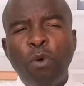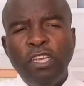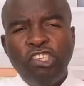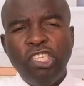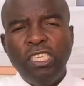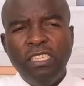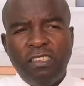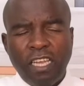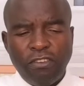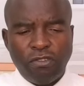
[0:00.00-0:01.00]
what she
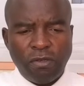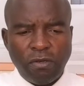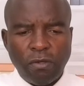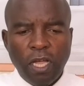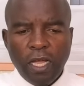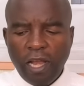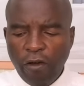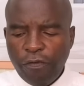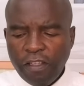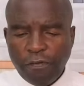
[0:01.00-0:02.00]
intend to do.
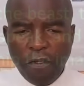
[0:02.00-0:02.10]
Now verse